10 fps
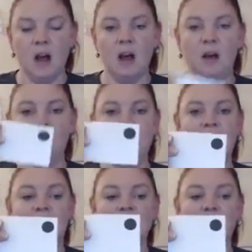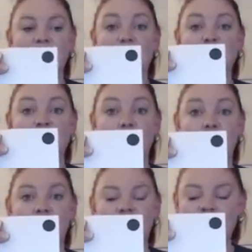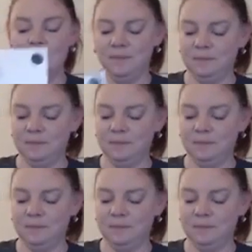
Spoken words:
The last card was a 1.